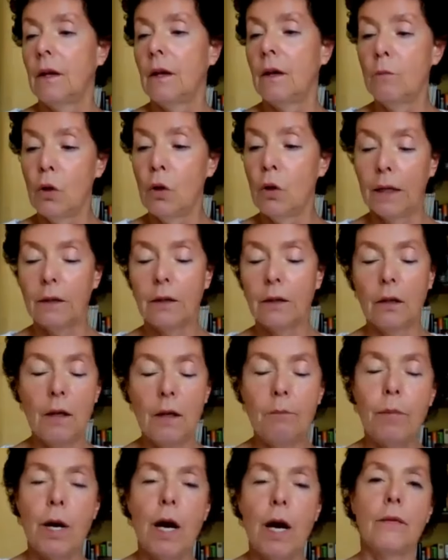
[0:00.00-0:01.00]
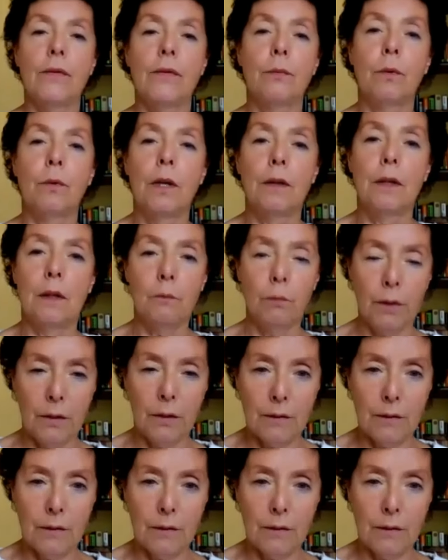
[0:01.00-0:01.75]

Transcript: a molecular pathway that we